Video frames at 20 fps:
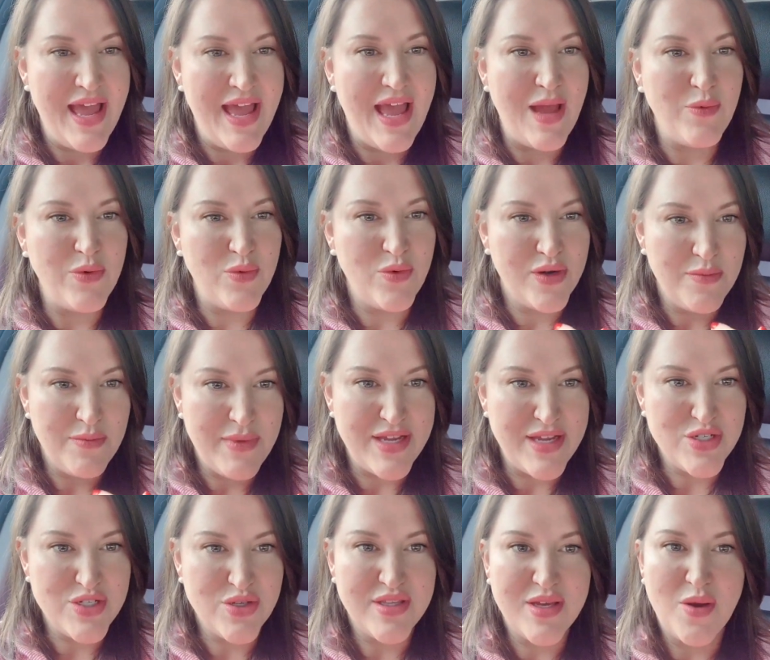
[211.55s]
And we want to make
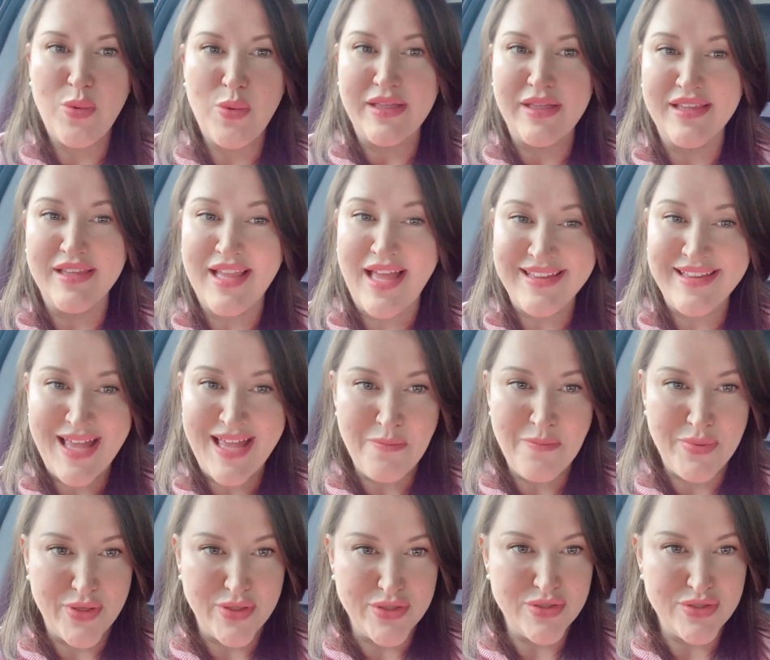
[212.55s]
sure that we let that
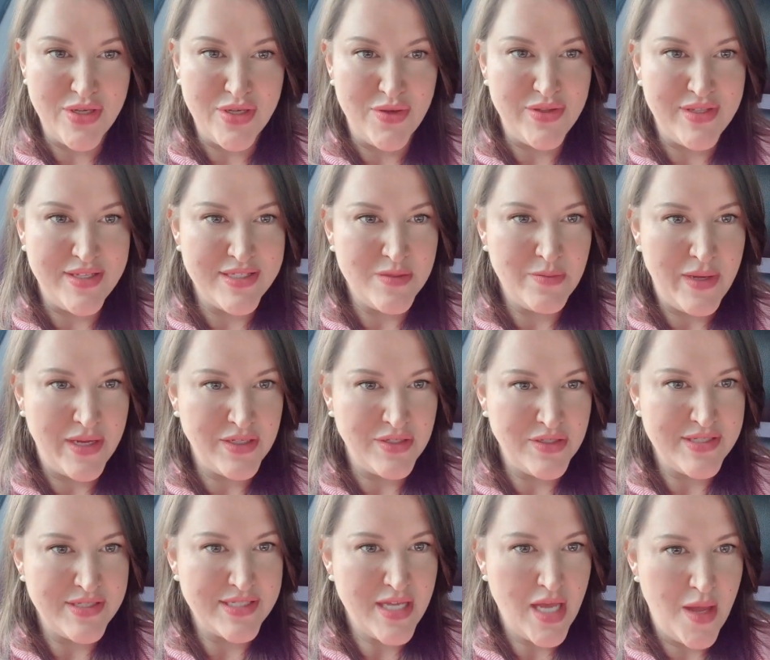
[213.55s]
builder know the inspector
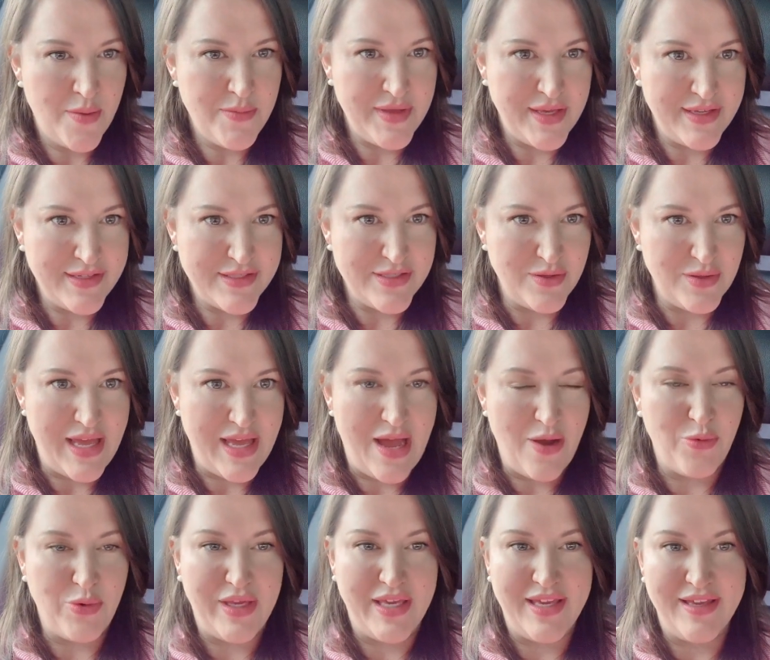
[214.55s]
is coming so
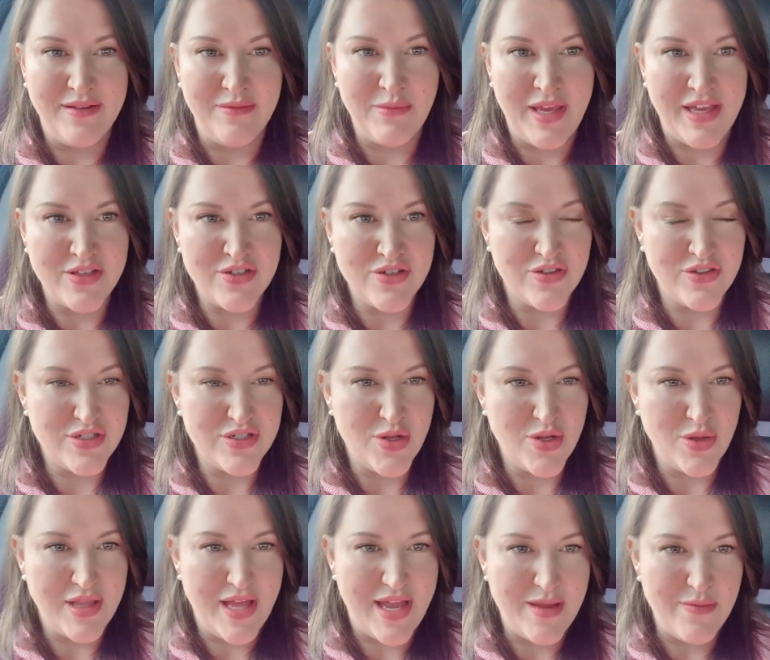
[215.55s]
that we can make sure there's
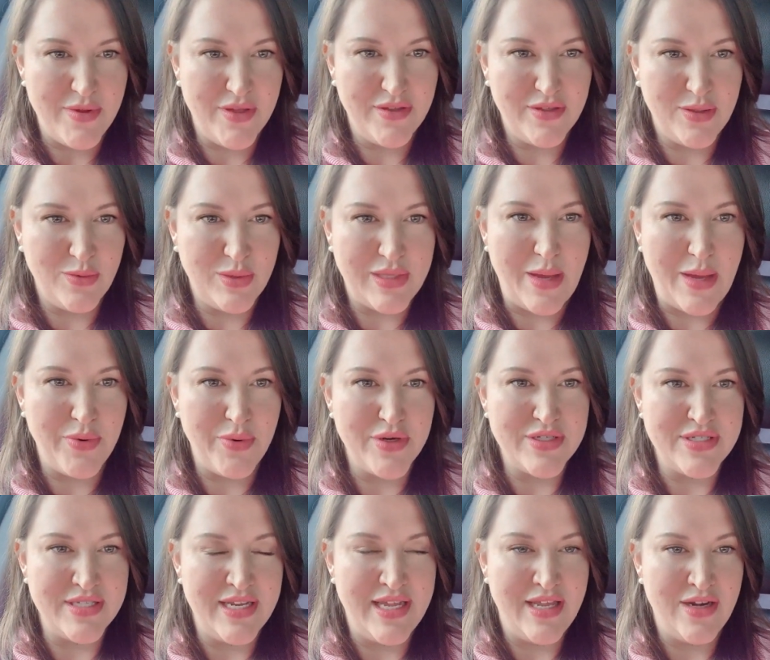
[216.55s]
no liability with that
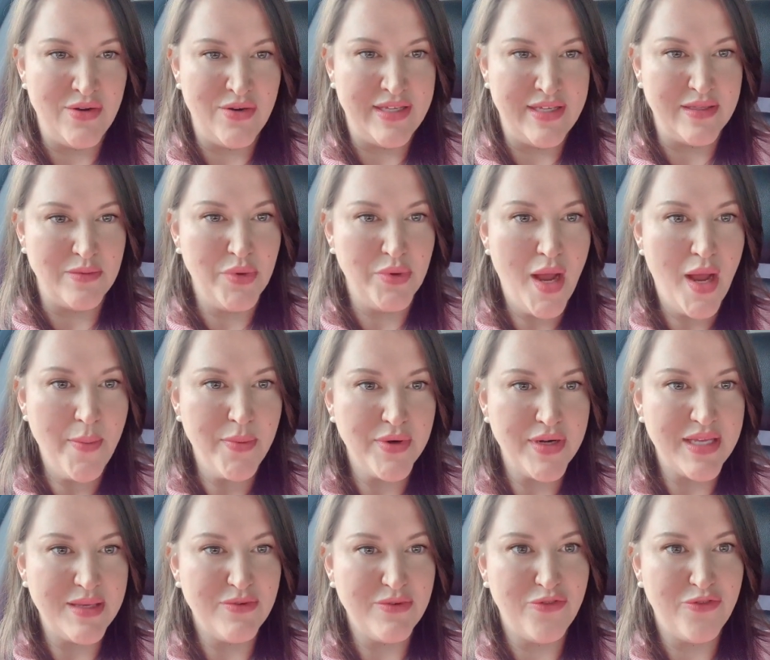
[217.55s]
person entering the
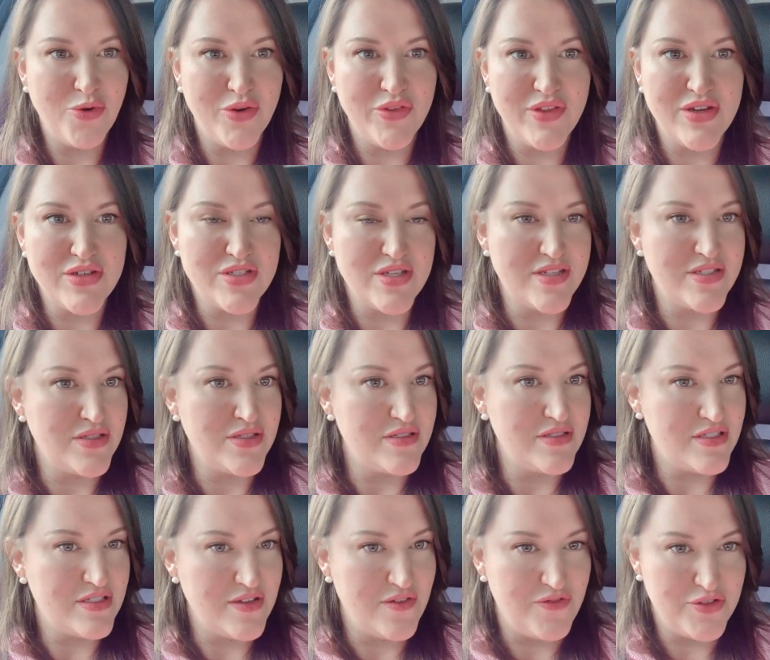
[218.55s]
property before there's a
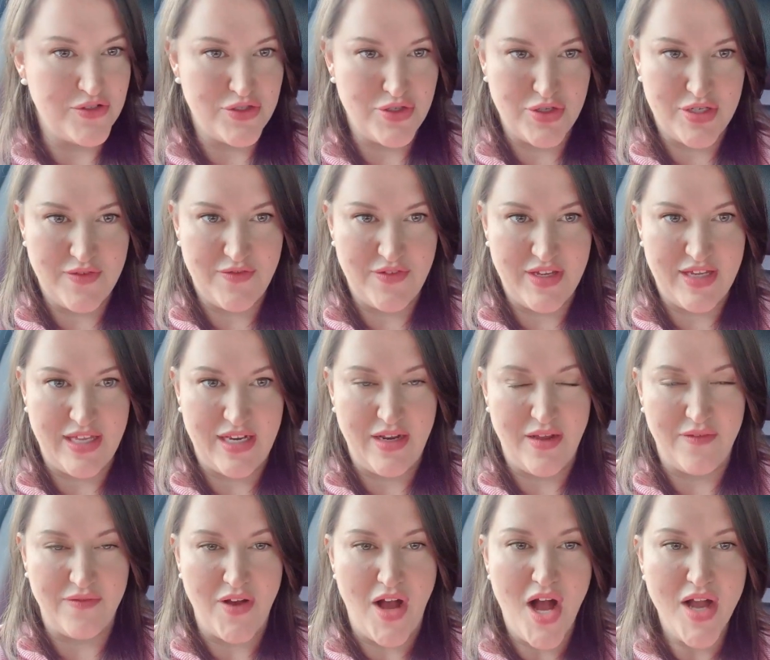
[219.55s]
certificate
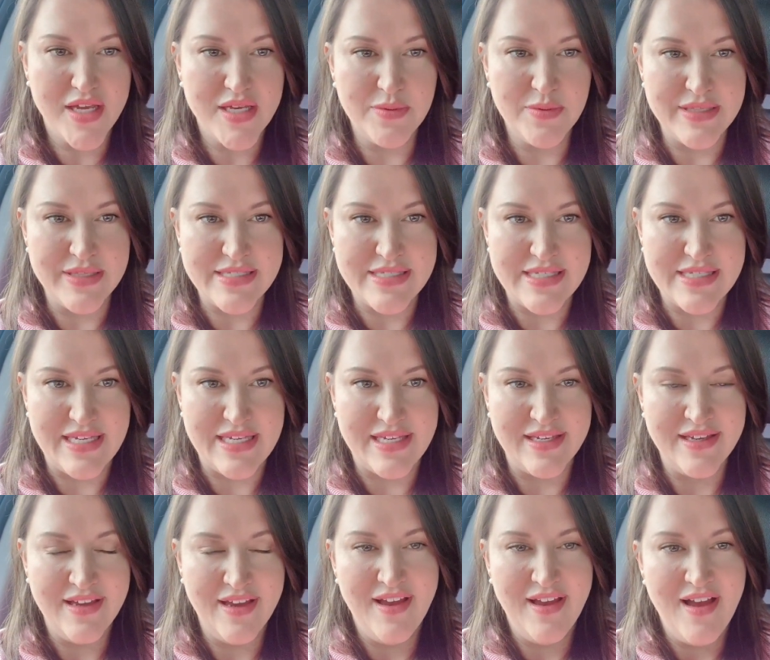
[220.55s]
of occupancy
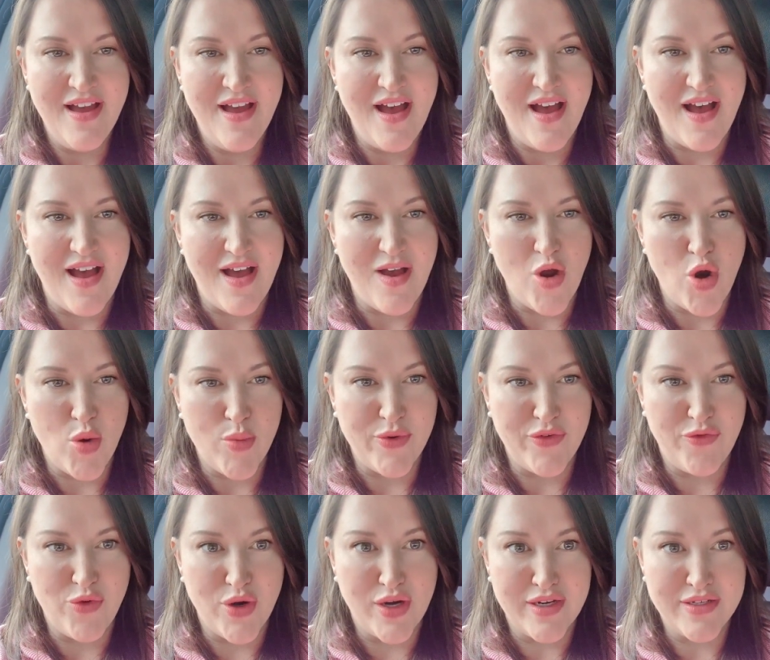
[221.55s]
or
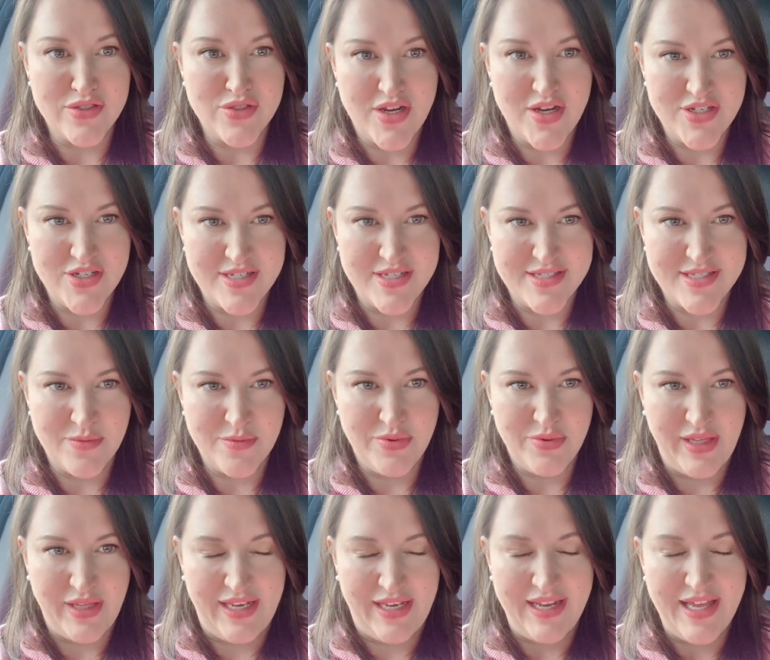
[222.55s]
before construction is
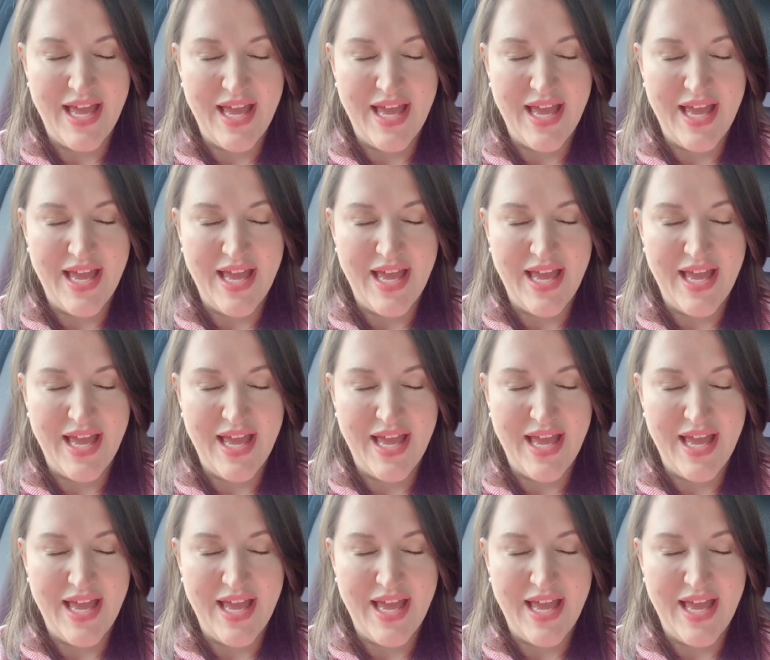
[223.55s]
complete.